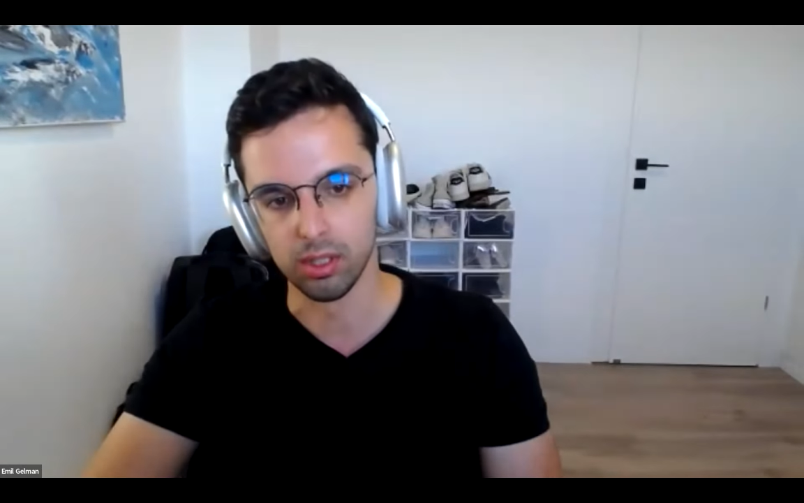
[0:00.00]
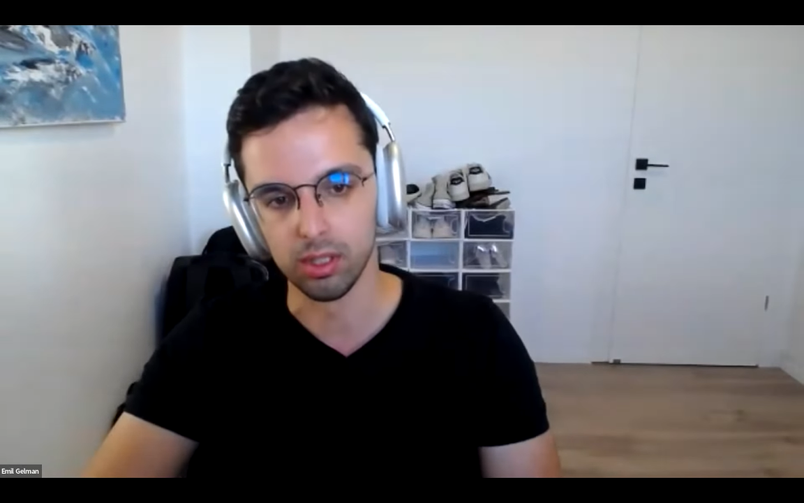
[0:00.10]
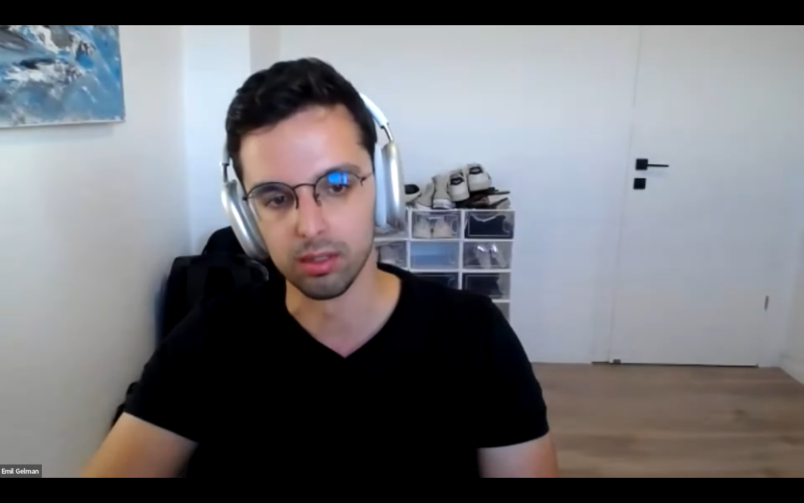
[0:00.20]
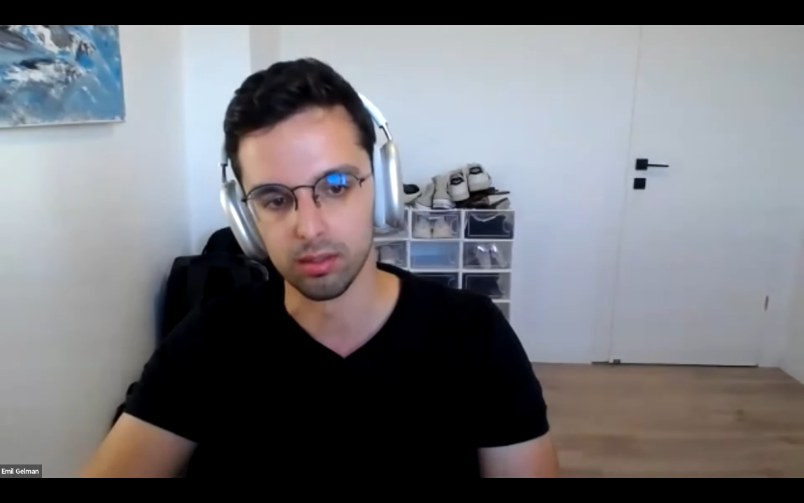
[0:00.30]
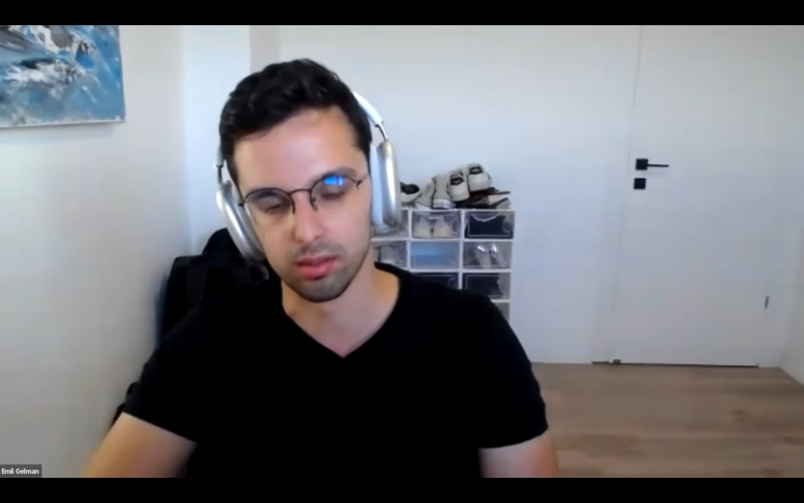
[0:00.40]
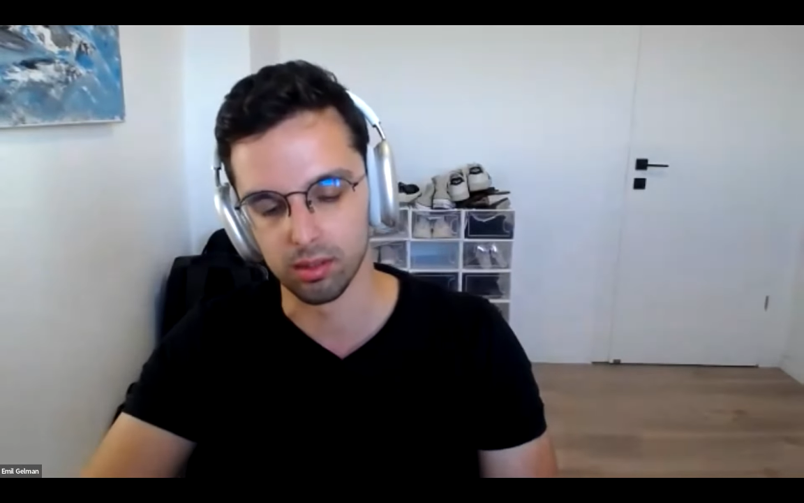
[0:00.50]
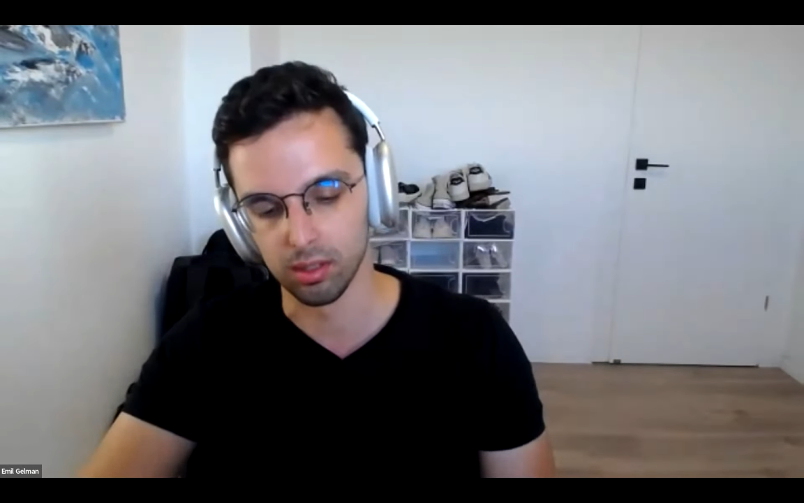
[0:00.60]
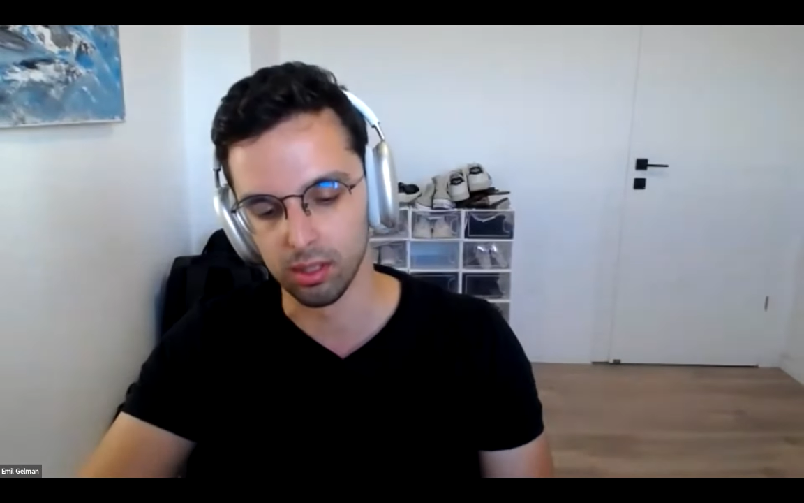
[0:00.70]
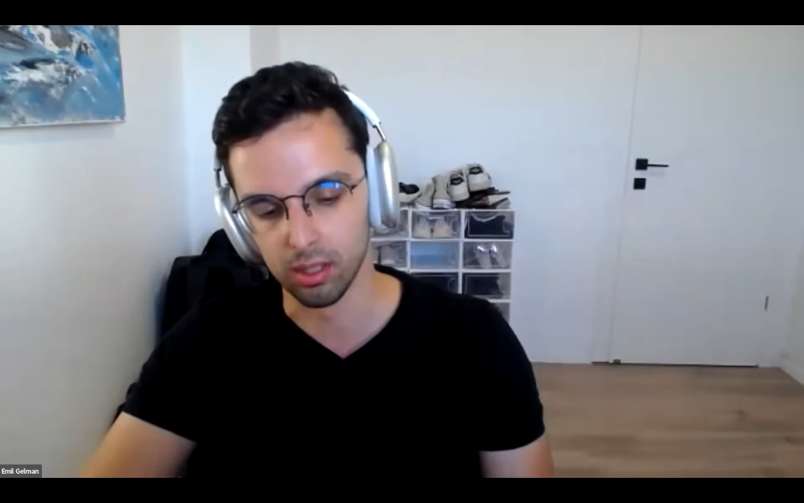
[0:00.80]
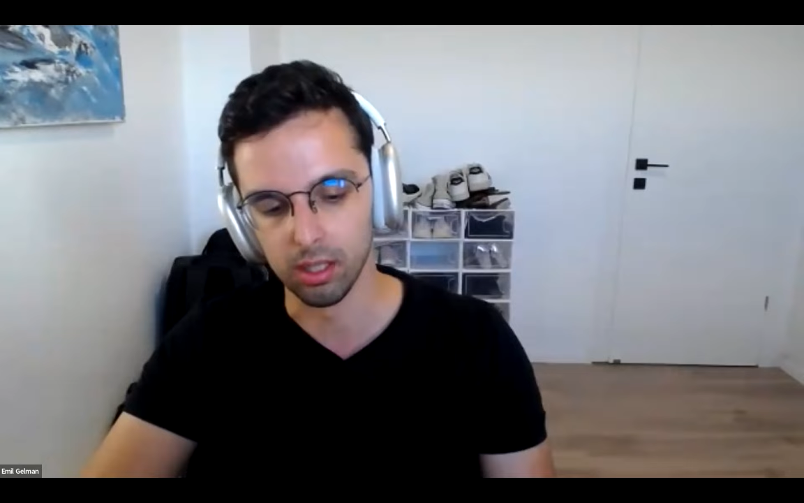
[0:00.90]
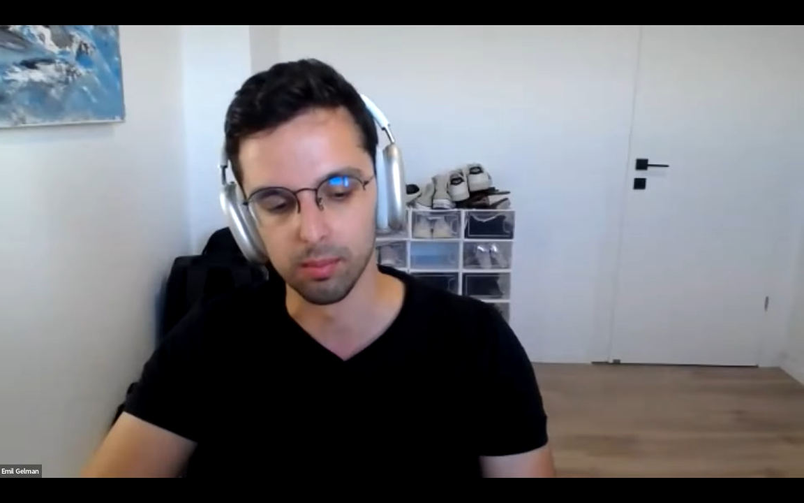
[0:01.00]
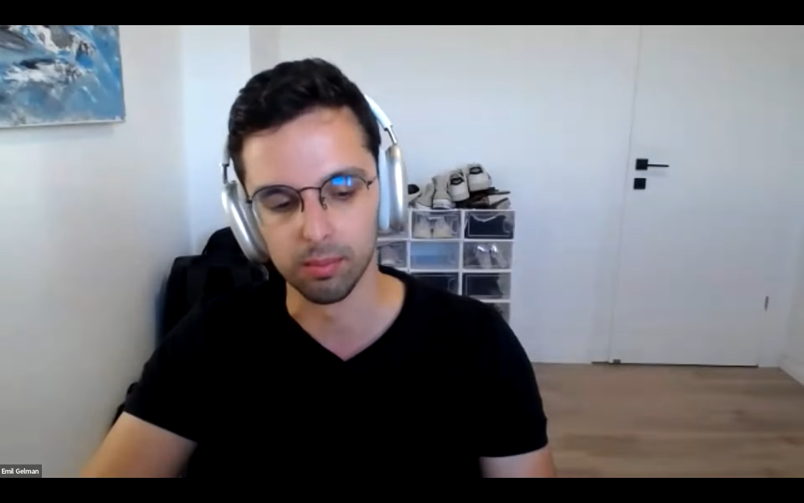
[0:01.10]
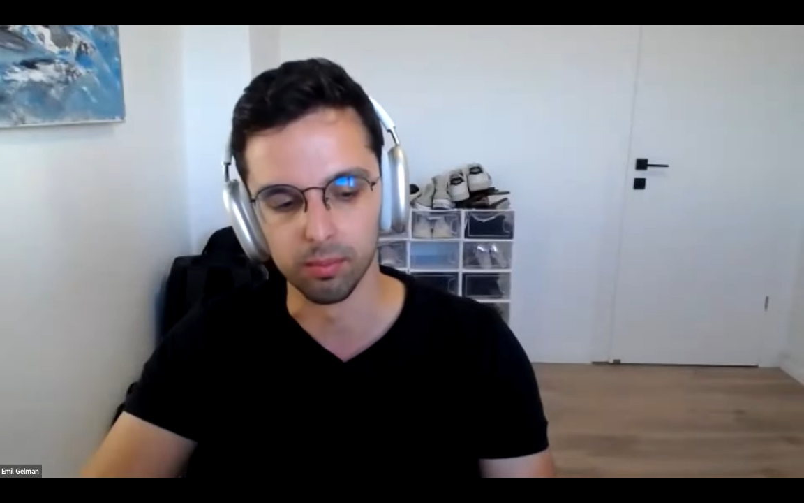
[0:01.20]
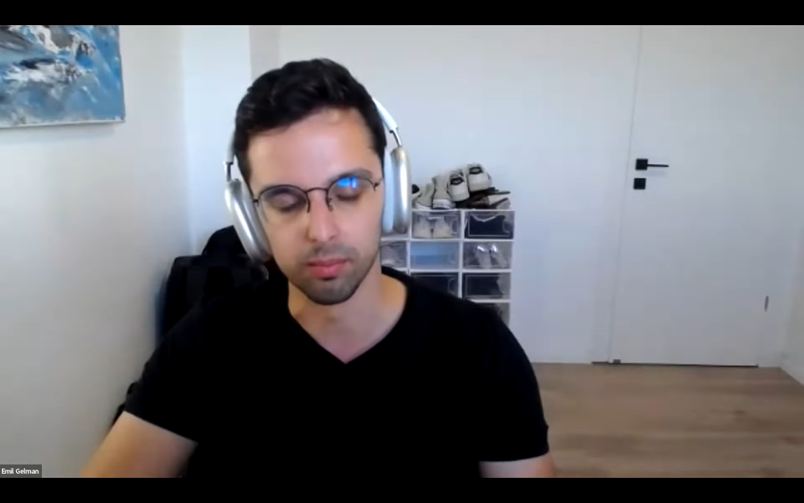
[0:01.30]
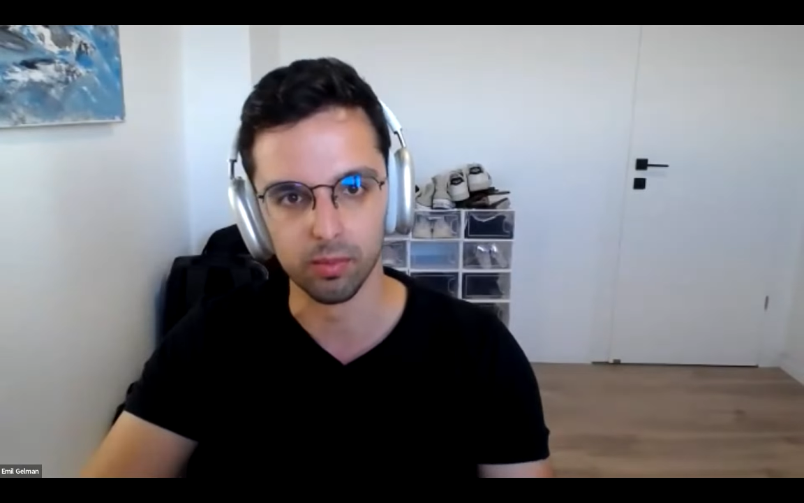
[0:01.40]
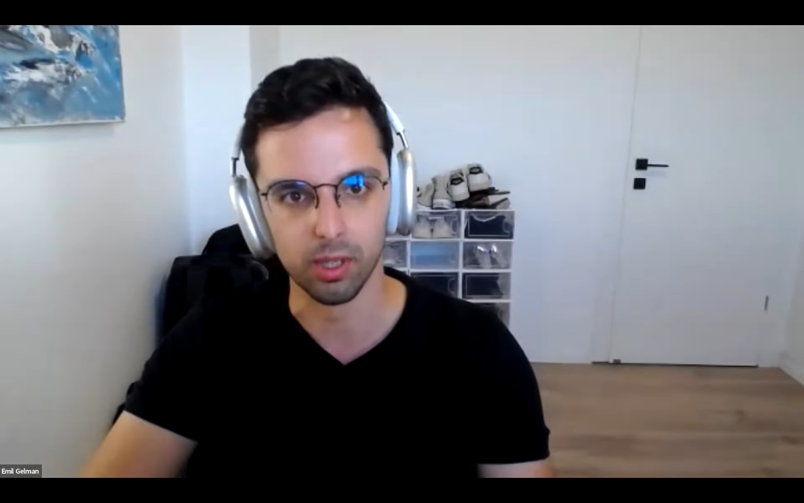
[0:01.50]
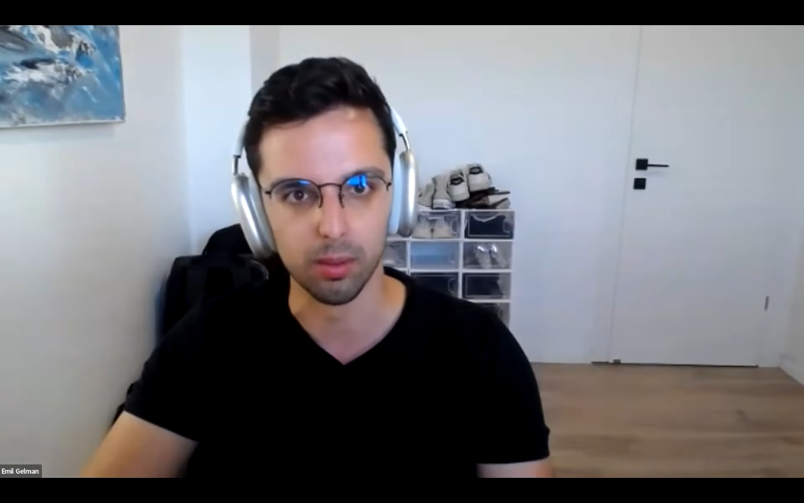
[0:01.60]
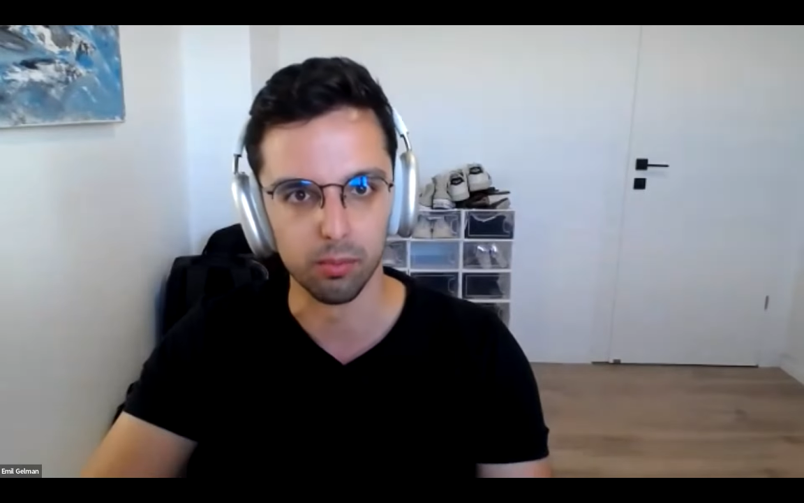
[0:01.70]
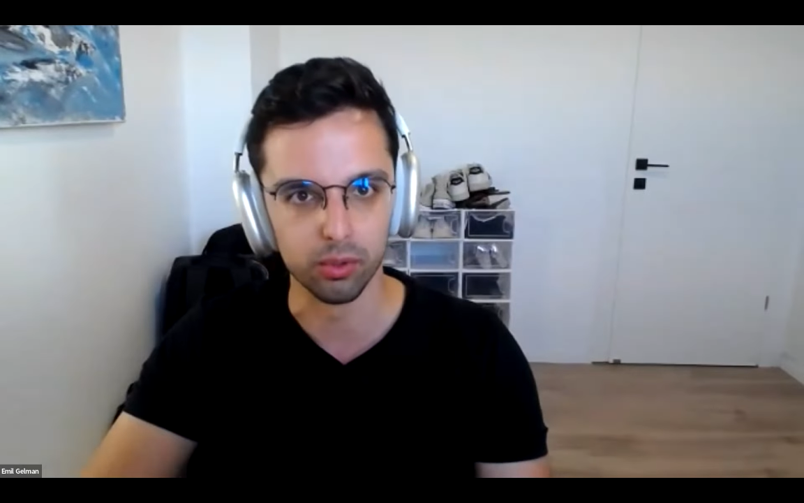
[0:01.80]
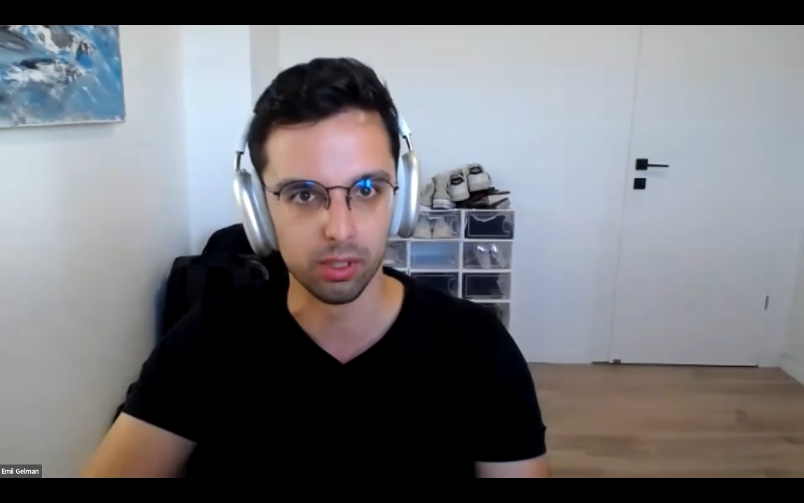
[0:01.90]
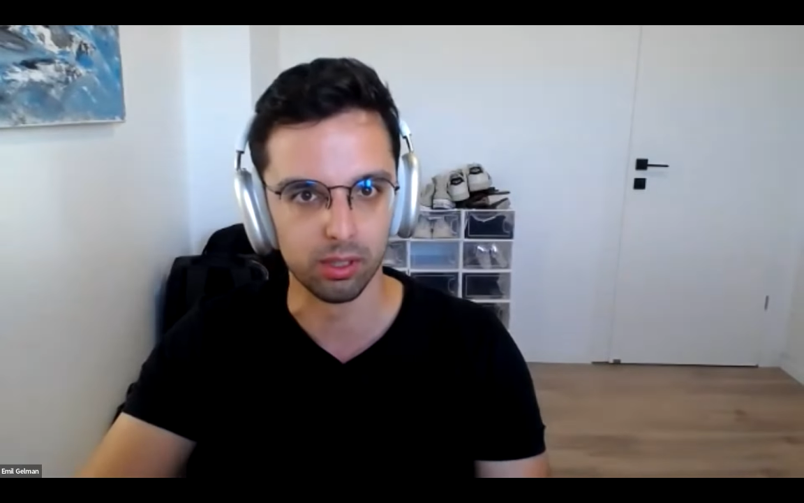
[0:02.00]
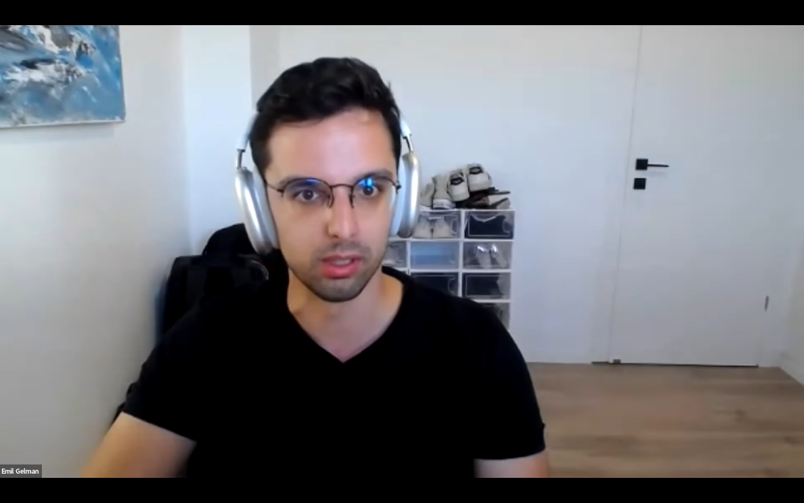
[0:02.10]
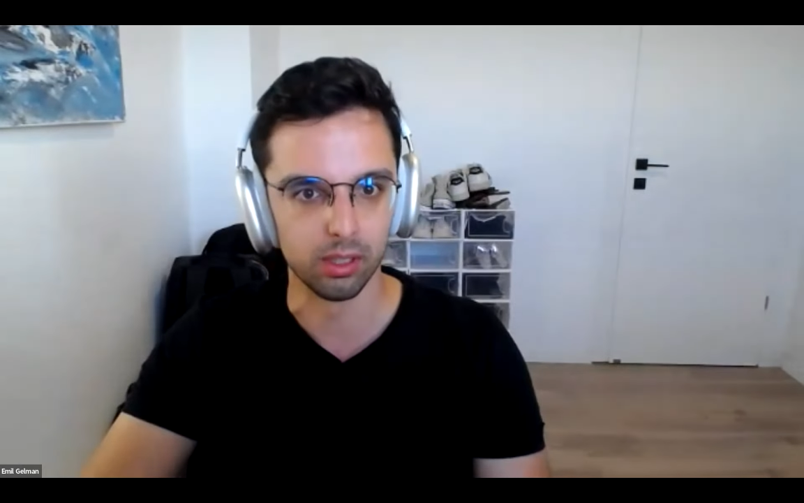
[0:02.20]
is I'm using